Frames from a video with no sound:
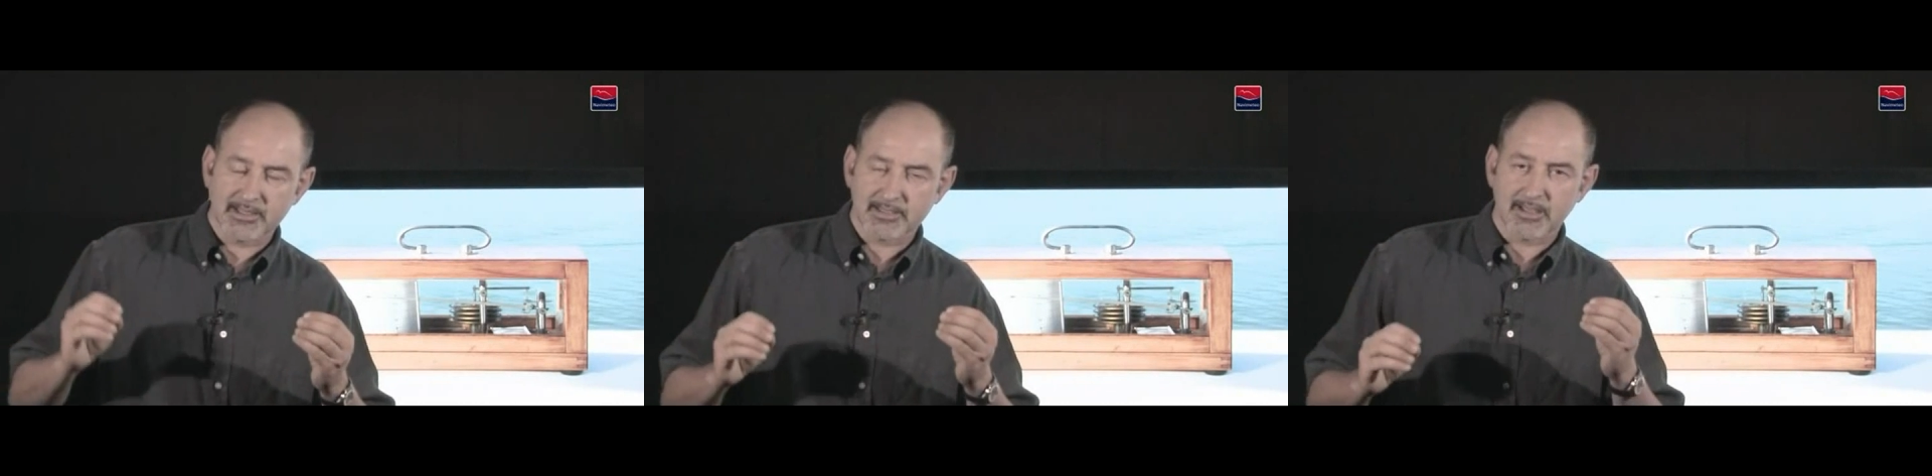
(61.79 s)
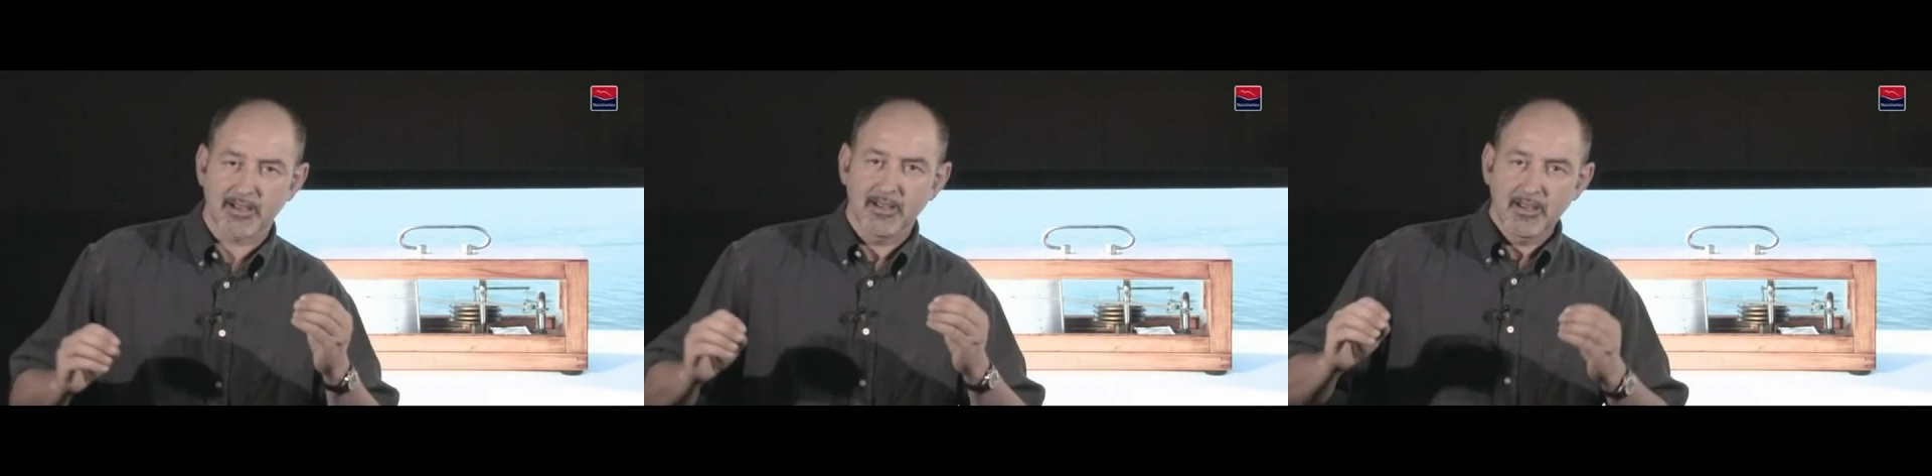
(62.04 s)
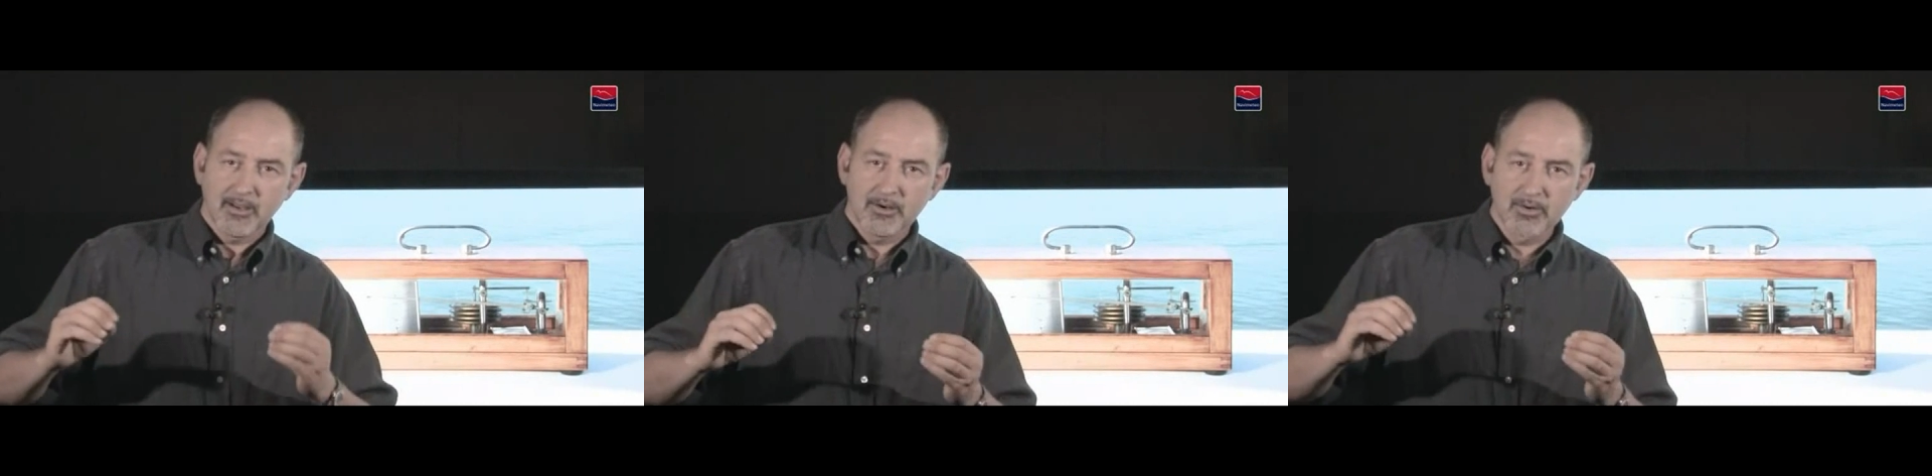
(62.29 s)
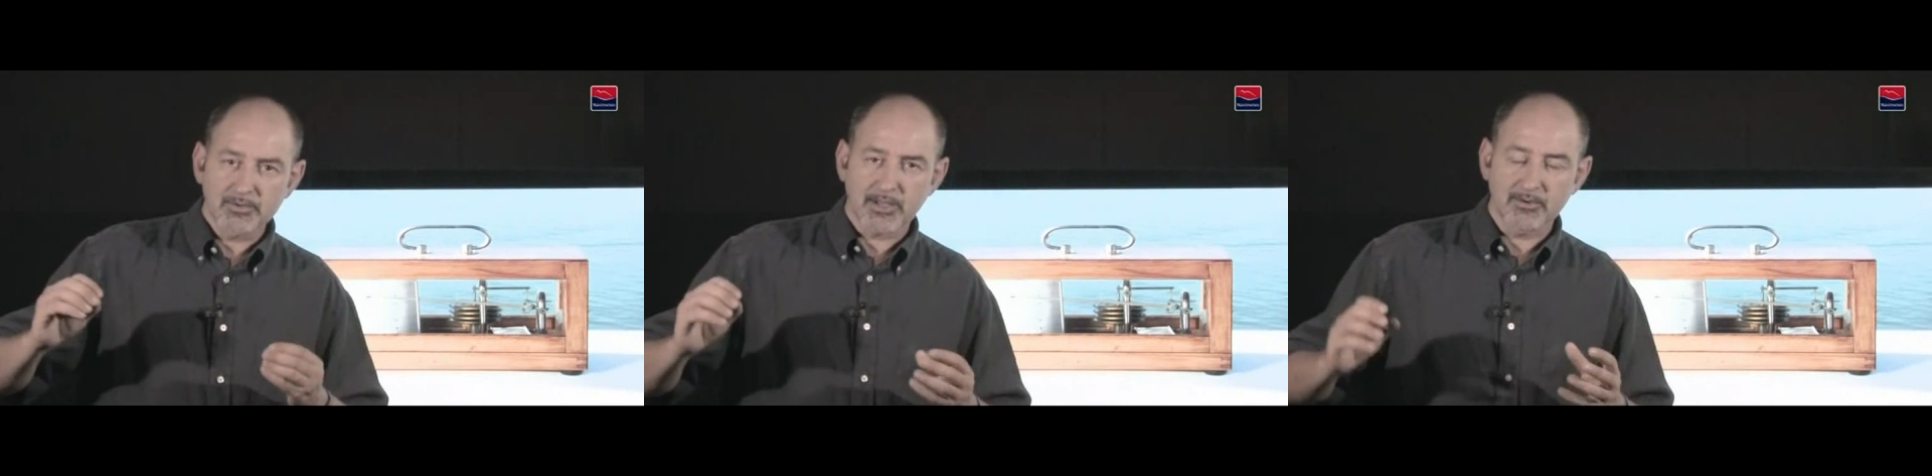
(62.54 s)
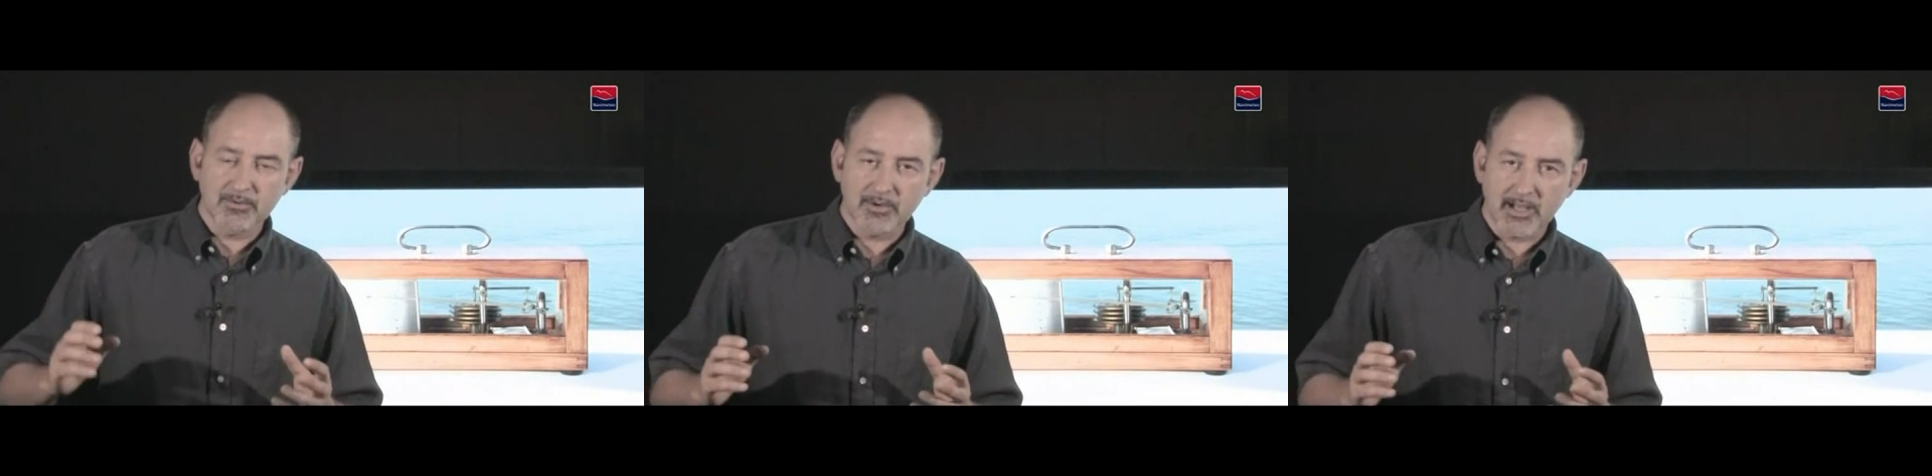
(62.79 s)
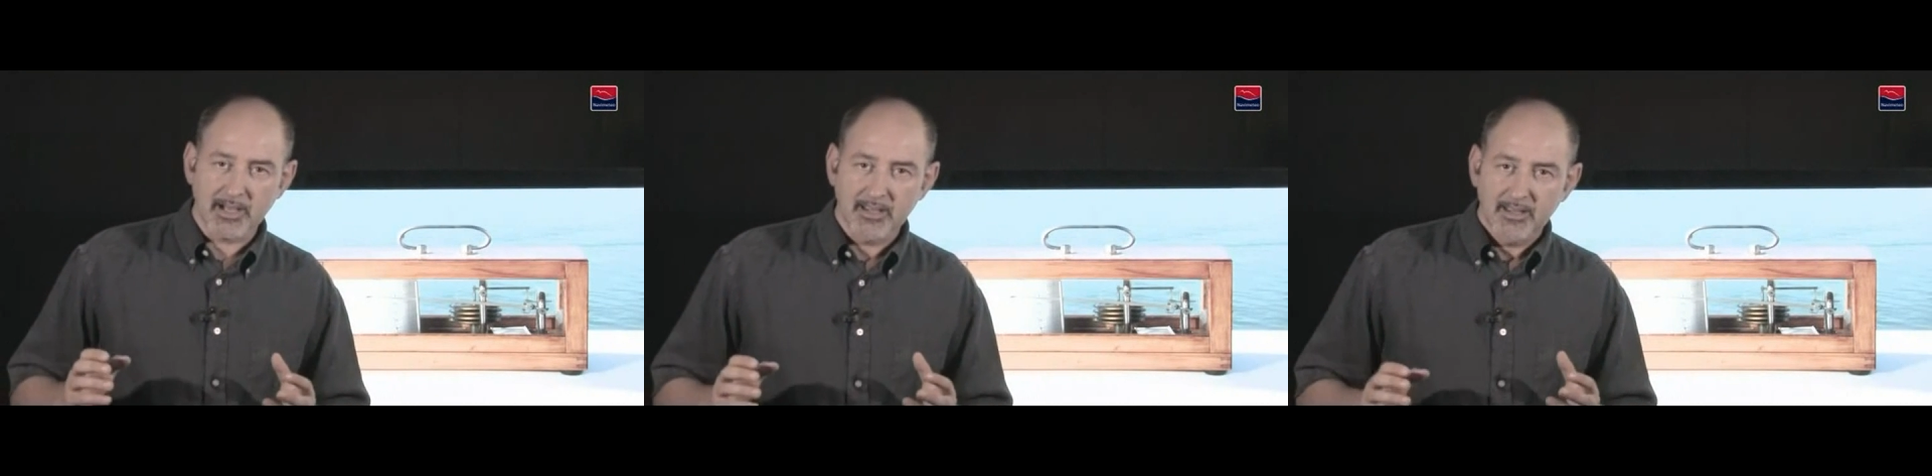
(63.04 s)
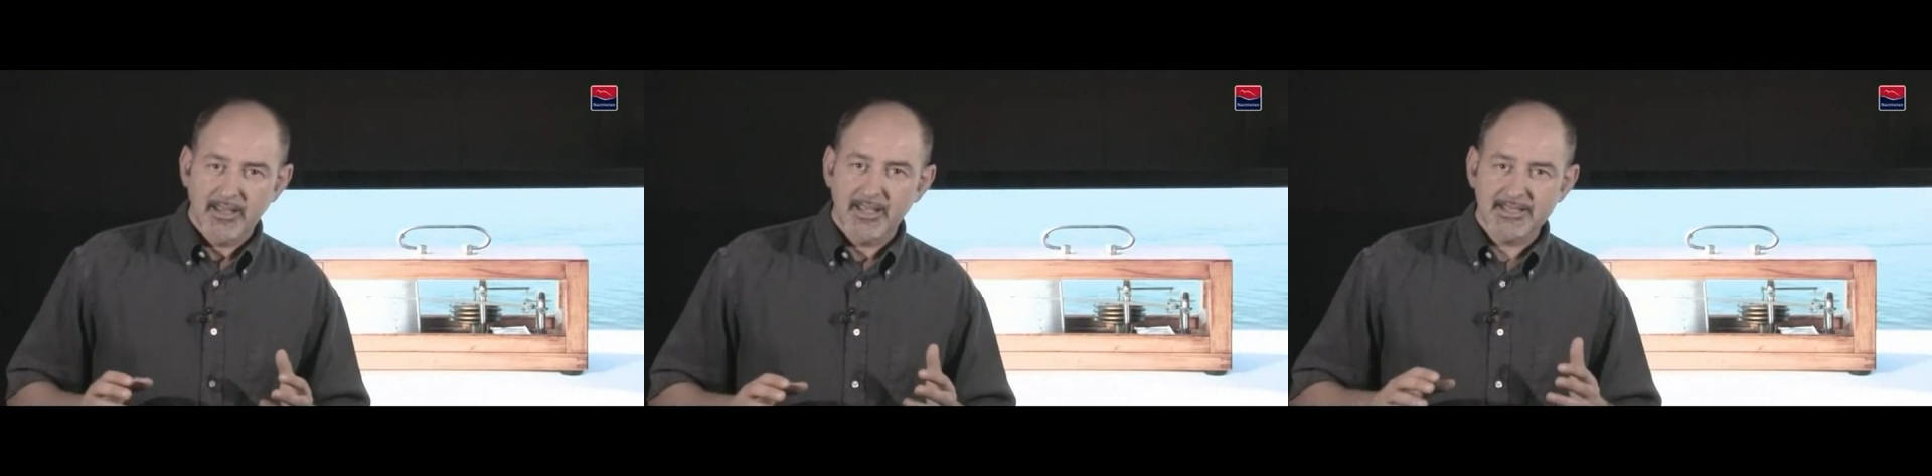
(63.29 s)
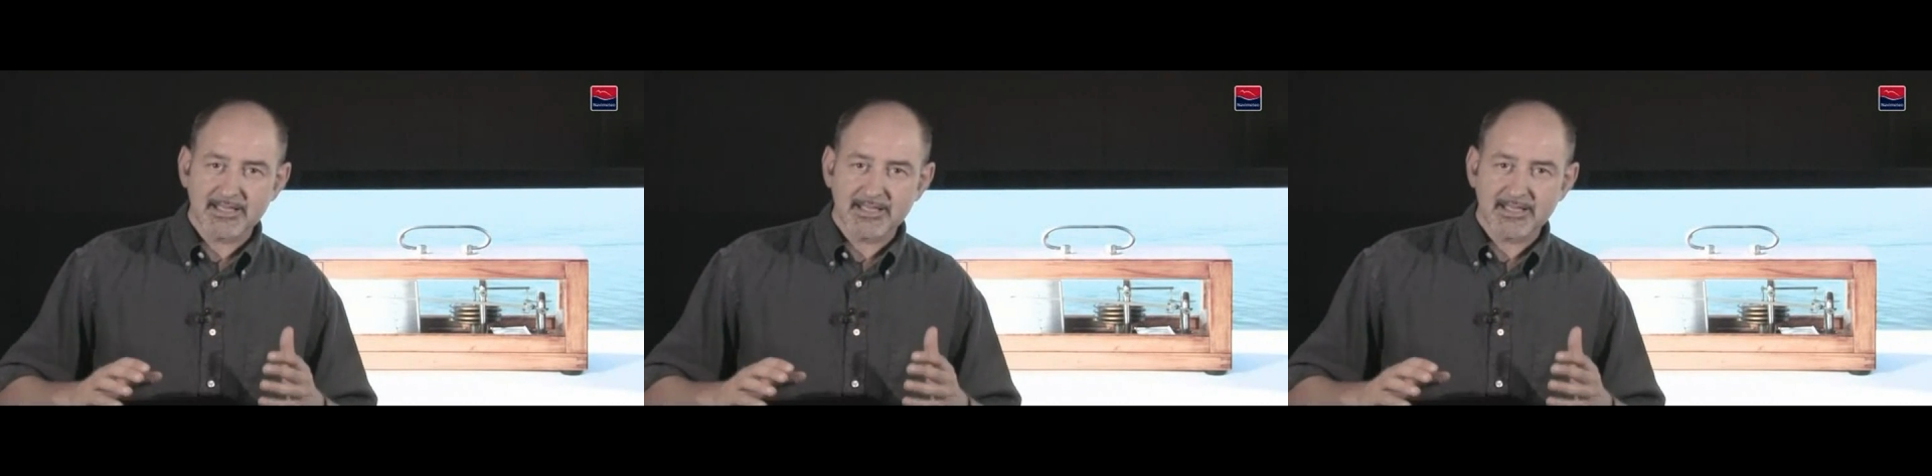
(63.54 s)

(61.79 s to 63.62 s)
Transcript: at the sight of a small cloud